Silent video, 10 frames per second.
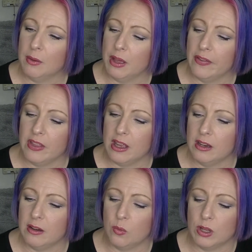and
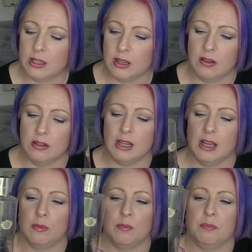then once I got down
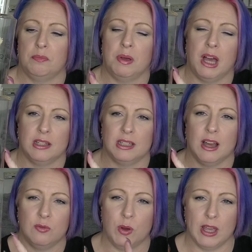past
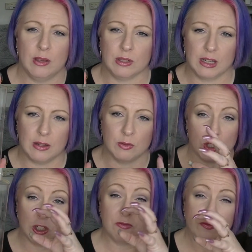halfway, it was like I was
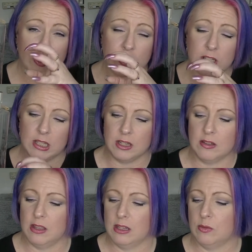just focusing
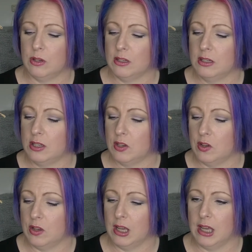on this one, so
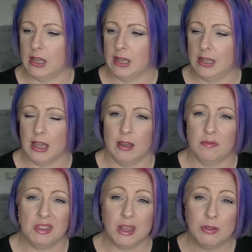yeah,
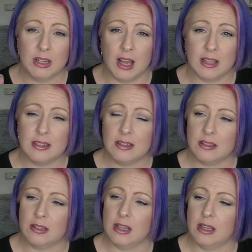it was nice.
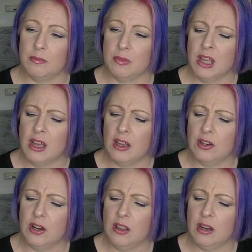
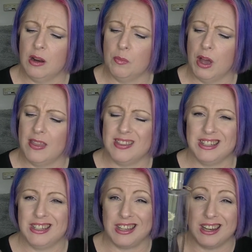Don't know that I'd buy this
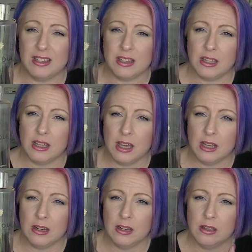scent
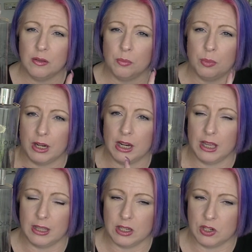again, but I
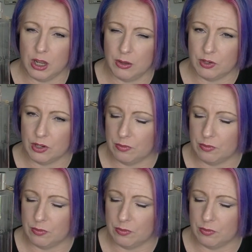like the shower gel.